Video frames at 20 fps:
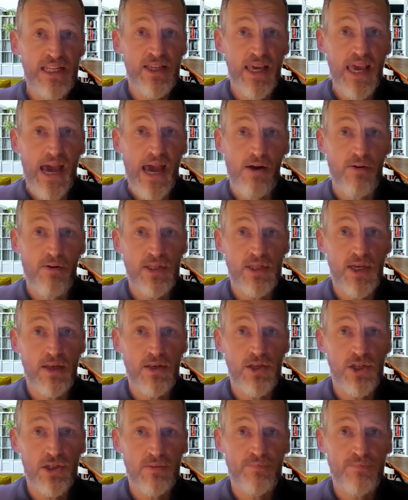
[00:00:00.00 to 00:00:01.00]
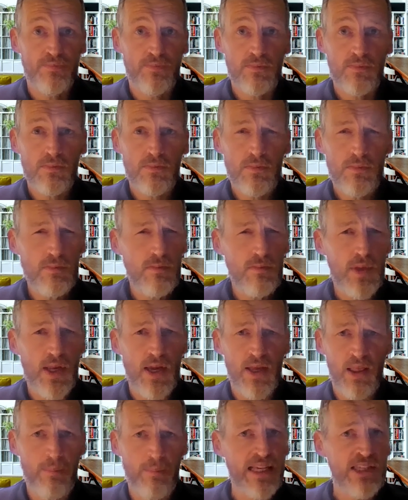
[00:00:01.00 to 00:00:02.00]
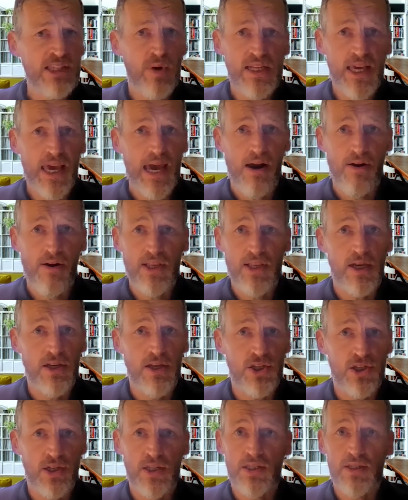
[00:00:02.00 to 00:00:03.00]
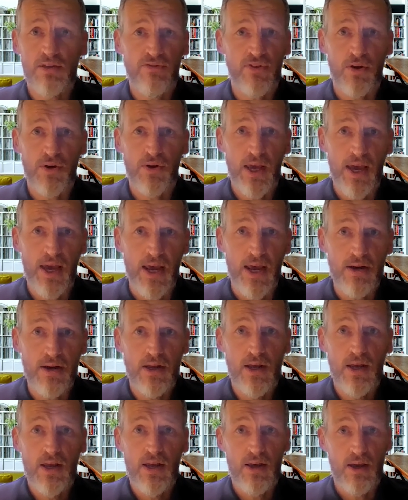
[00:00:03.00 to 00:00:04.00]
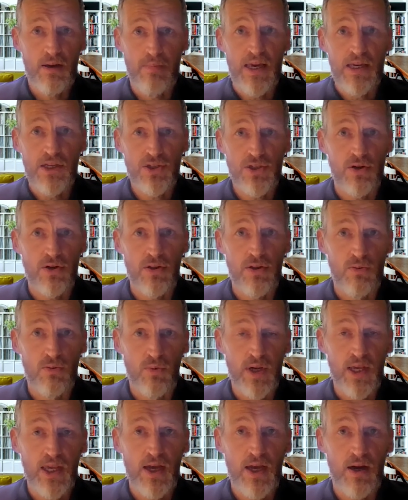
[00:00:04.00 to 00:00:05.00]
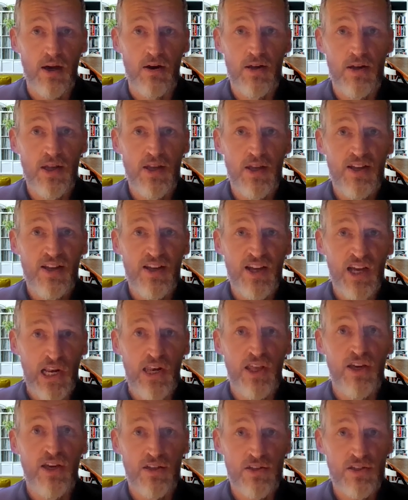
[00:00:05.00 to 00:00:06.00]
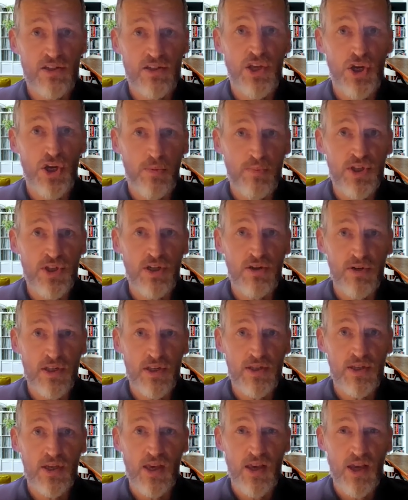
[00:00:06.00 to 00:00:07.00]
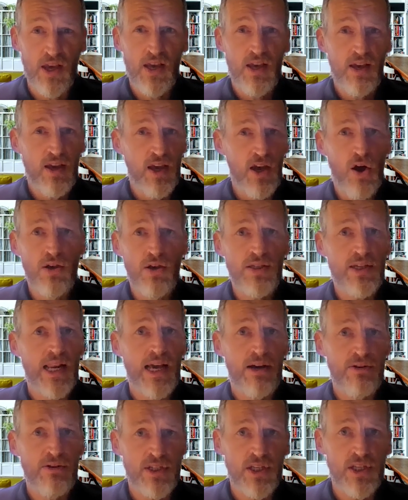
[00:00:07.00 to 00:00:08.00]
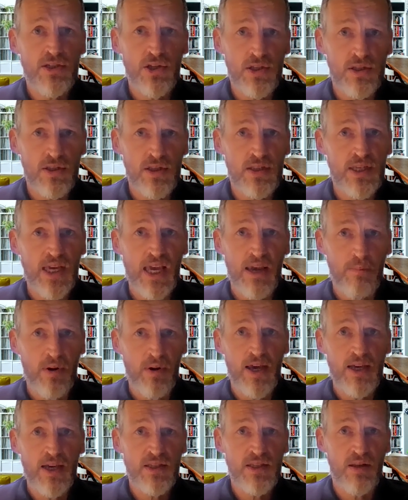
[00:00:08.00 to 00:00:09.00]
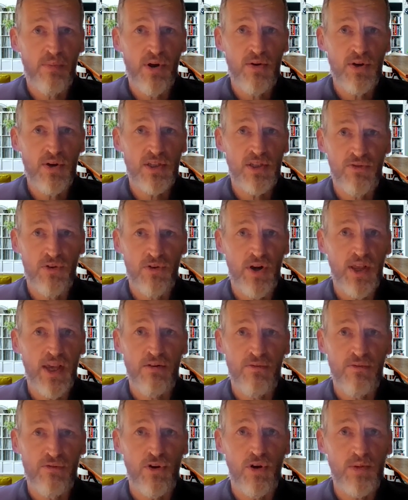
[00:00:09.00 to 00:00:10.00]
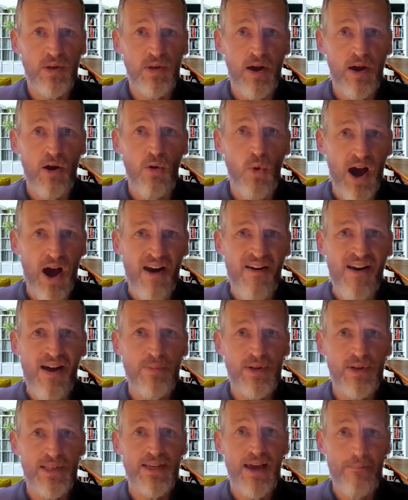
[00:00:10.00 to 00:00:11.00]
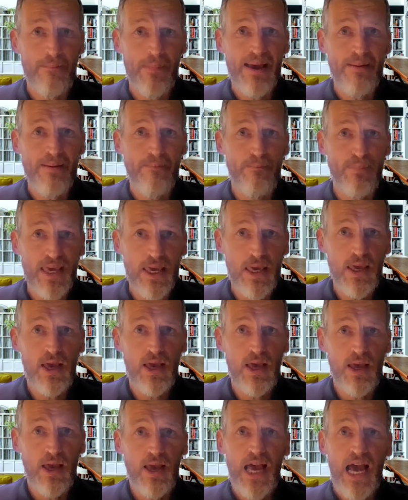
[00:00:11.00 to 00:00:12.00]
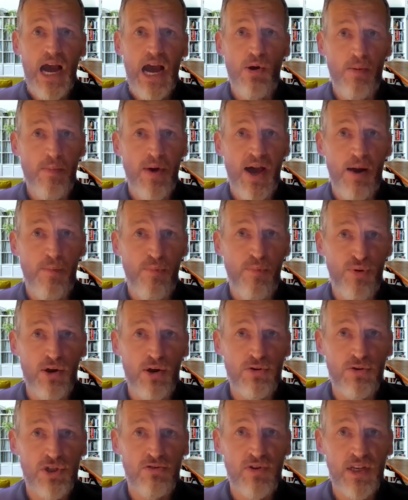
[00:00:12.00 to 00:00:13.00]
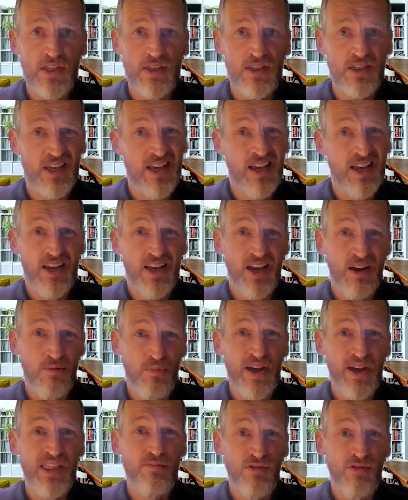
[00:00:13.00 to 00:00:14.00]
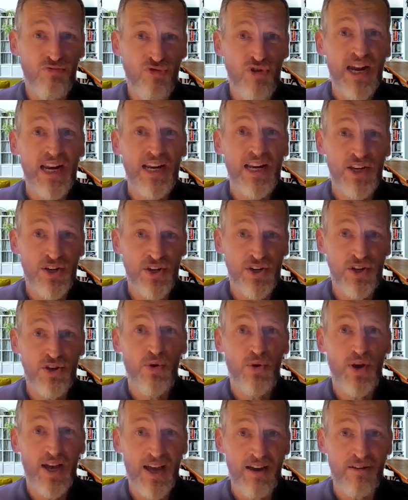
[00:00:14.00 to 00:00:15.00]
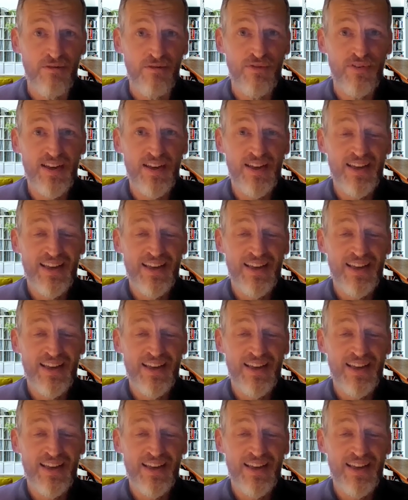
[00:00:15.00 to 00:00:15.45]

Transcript: to get our attention. The best way to get our attention is to phone ahead and make sure that we are alert to the opportunity. It also allows a discussion to take place so the broker's fully informed about what our appetite might be, how we might approach a risk, and whether we really do have